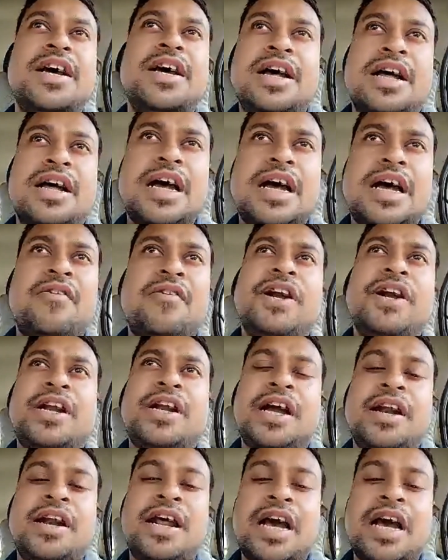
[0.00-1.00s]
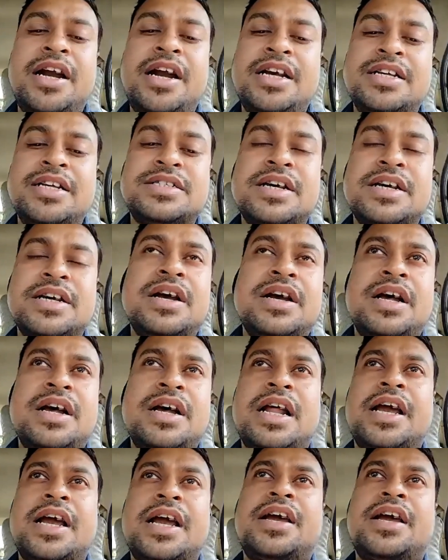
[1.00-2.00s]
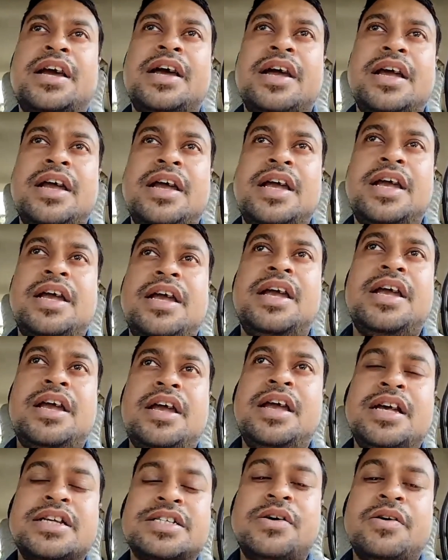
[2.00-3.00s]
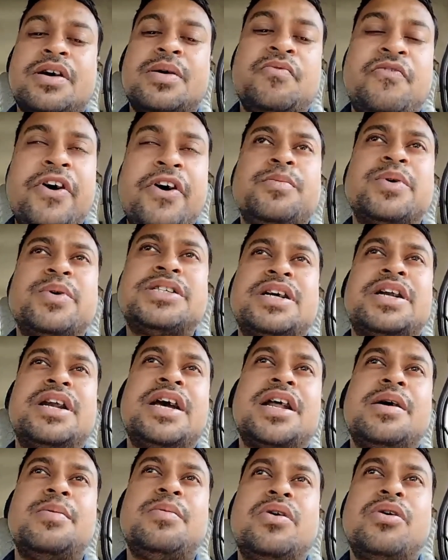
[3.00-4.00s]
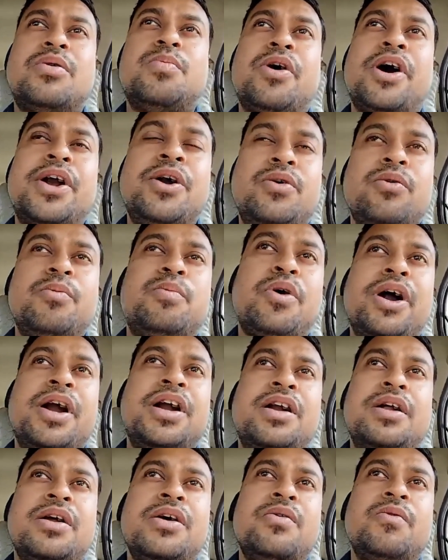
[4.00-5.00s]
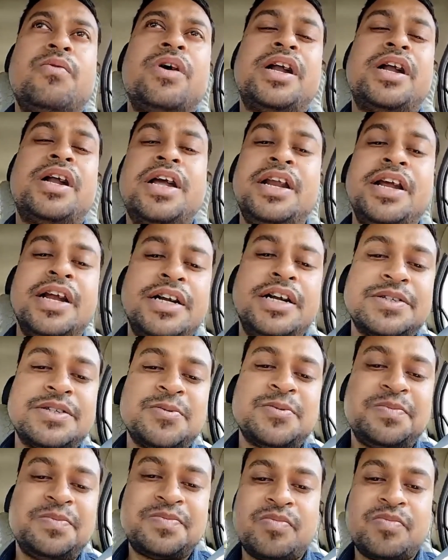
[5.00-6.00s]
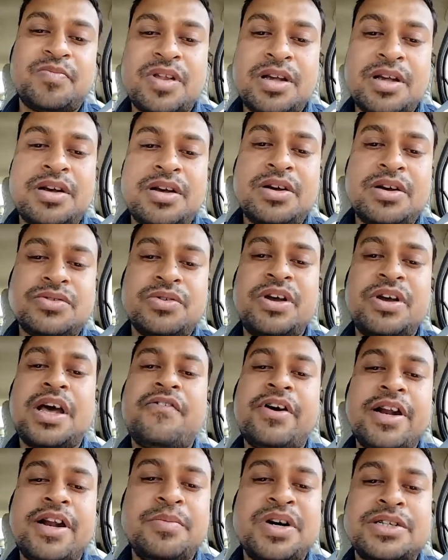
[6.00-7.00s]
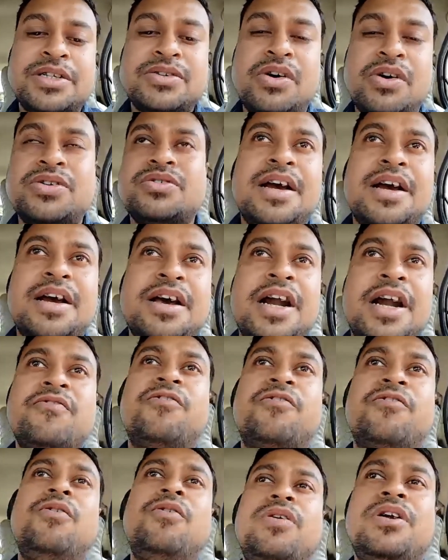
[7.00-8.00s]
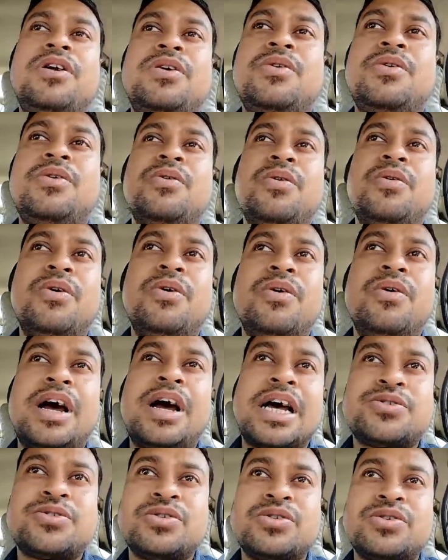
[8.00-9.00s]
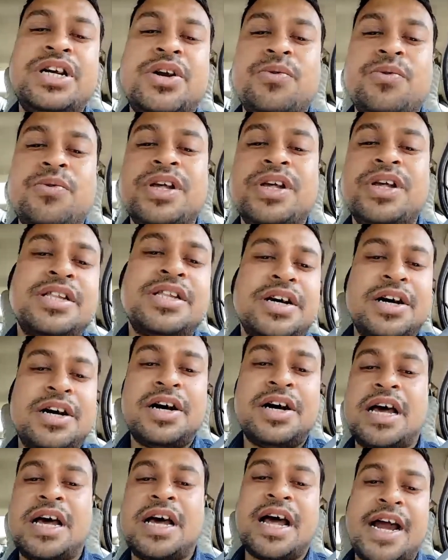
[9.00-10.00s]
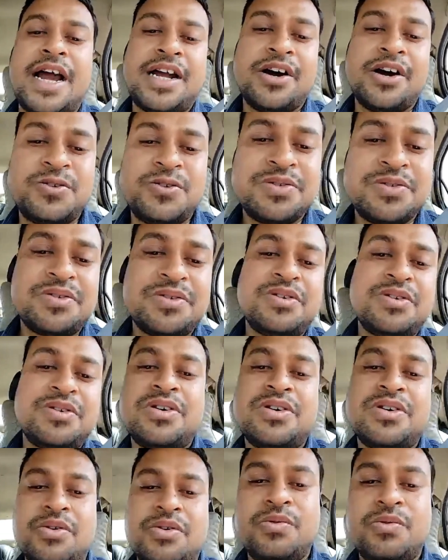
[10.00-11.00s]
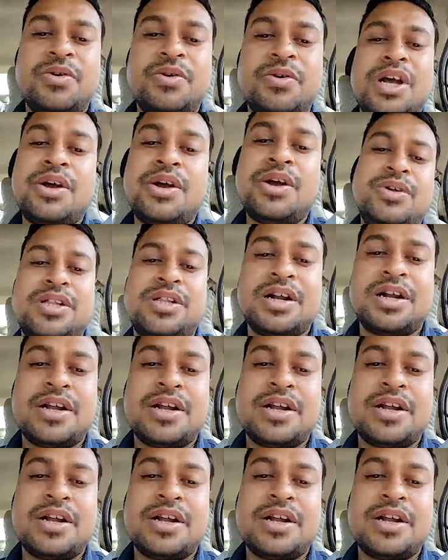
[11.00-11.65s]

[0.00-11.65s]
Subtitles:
every technicalities. Like he's very much clear about point to point what he needs. So we are very much also grateful to associate with Lighthouse, working with